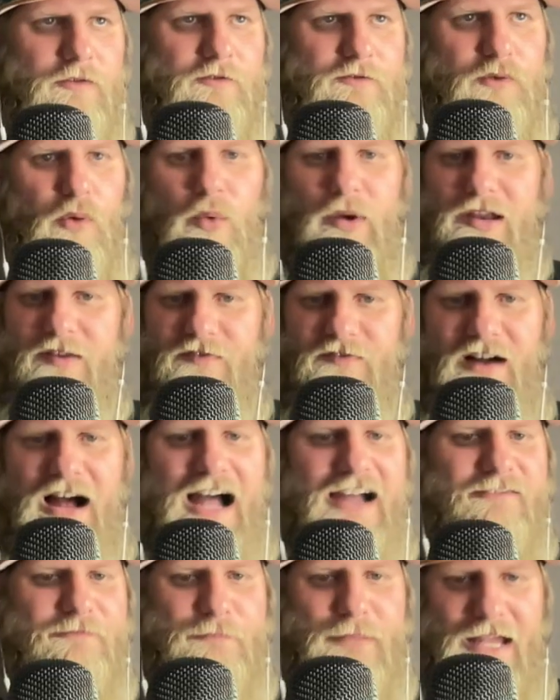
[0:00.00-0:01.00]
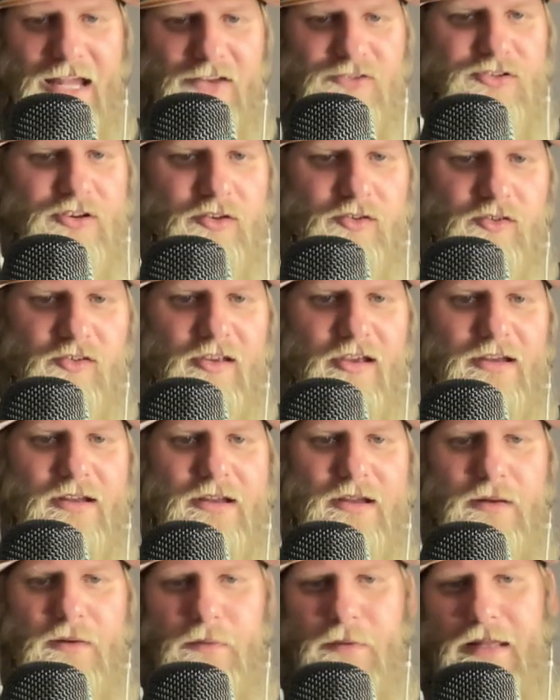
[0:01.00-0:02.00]
45 pitches
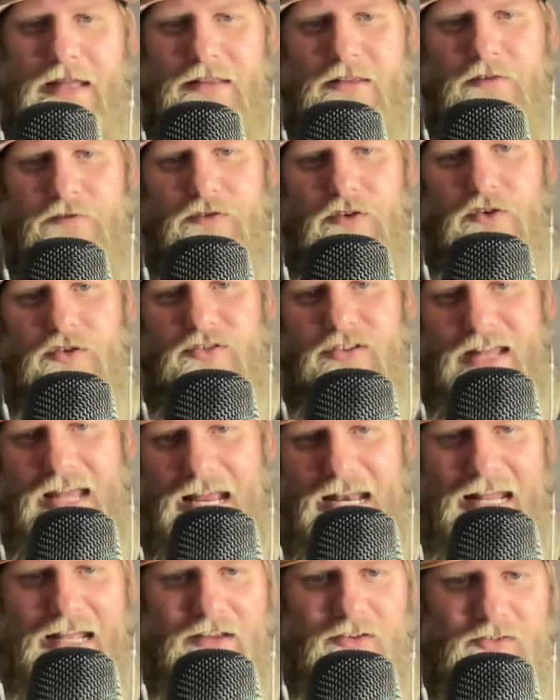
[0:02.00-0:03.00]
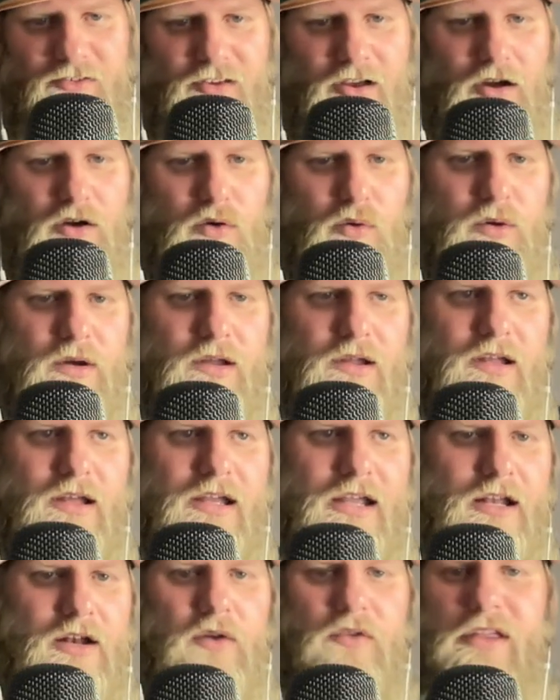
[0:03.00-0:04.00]
in the first inning. So,
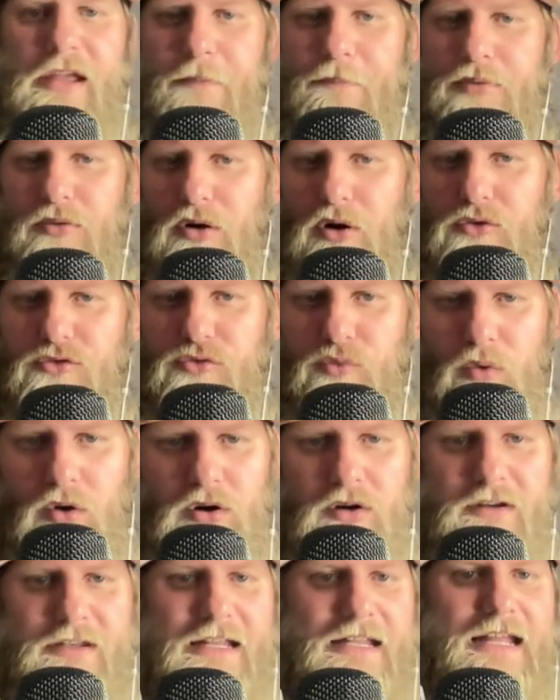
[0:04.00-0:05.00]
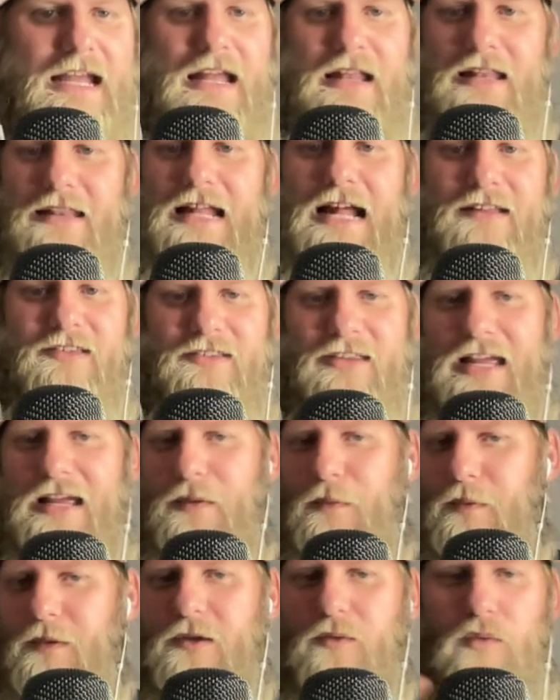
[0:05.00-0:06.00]
you know, the approach worked, and that's the
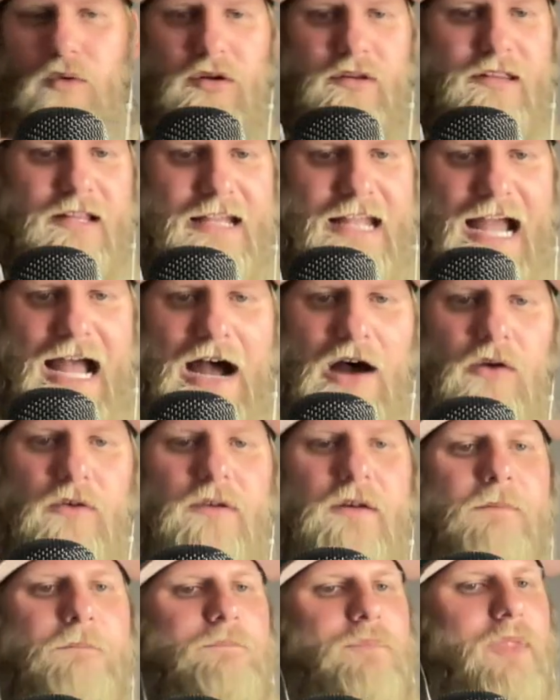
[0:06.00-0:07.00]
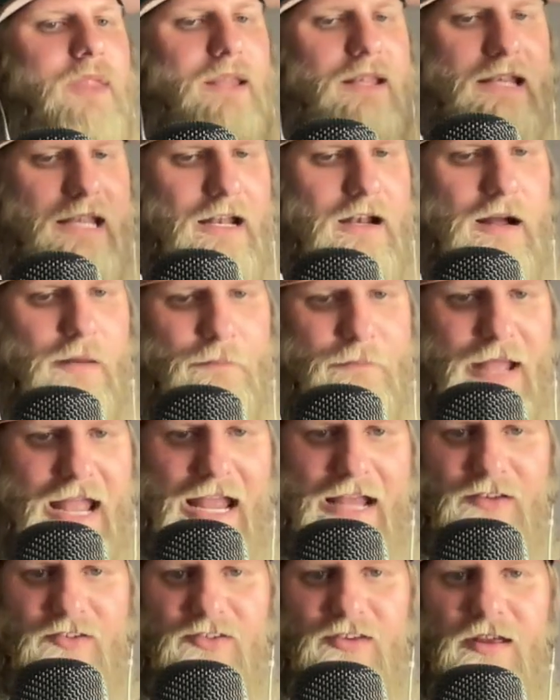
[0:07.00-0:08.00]
thing. You work the count, get on
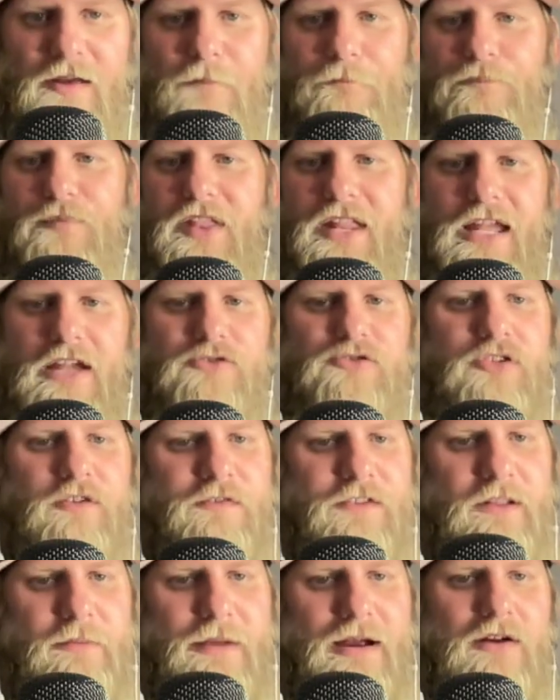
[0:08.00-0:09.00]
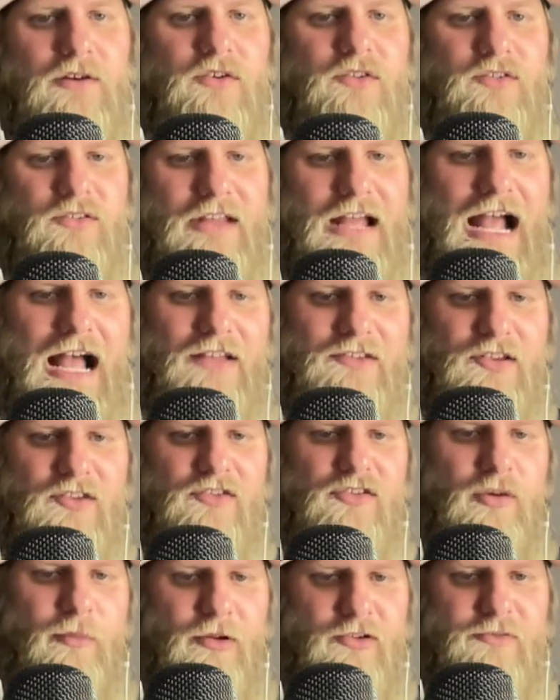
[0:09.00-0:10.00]
base. The issue for the Mariners hasn't
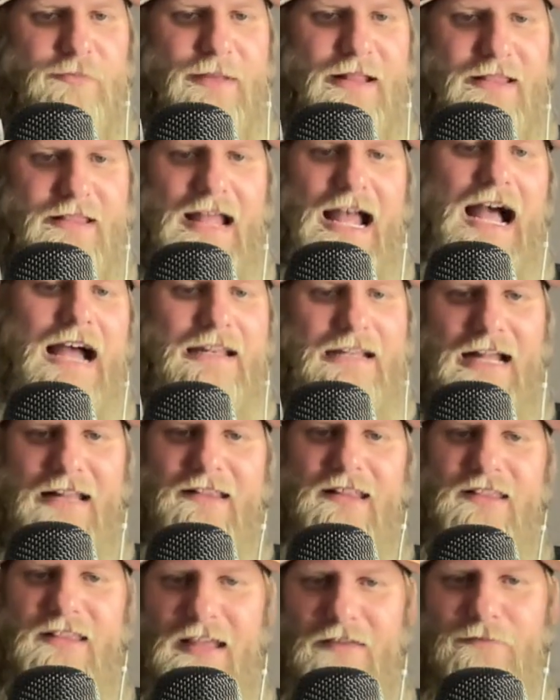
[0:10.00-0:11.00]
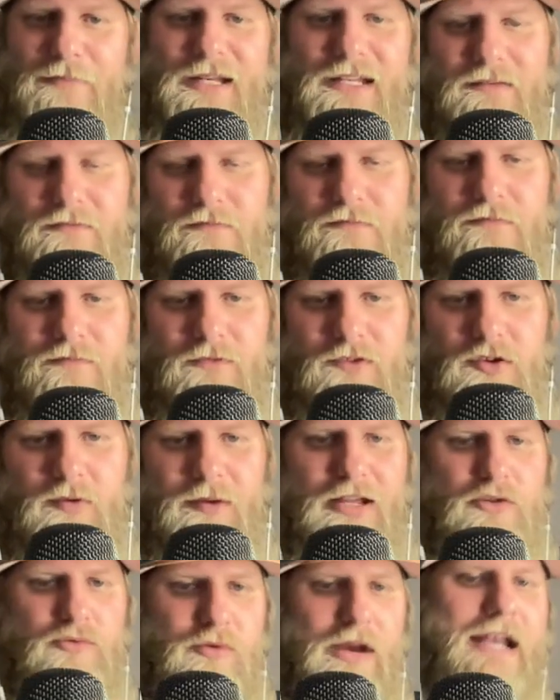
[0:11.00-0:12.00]
so much been that, not that they've been
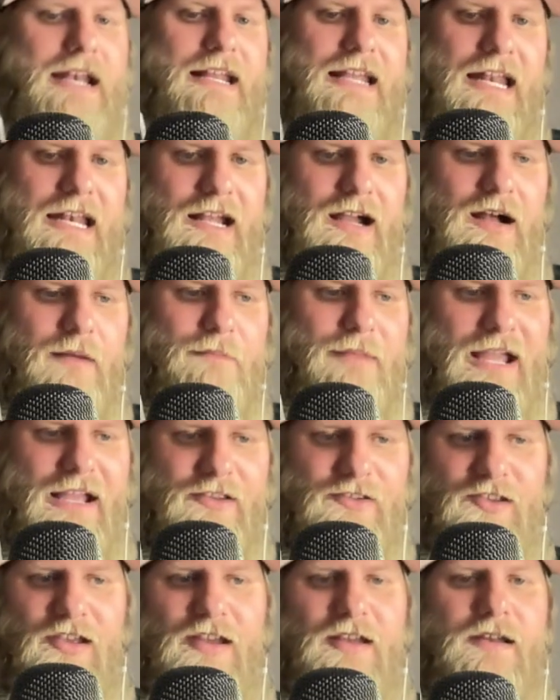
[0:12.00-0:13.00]
doing great at getting on base,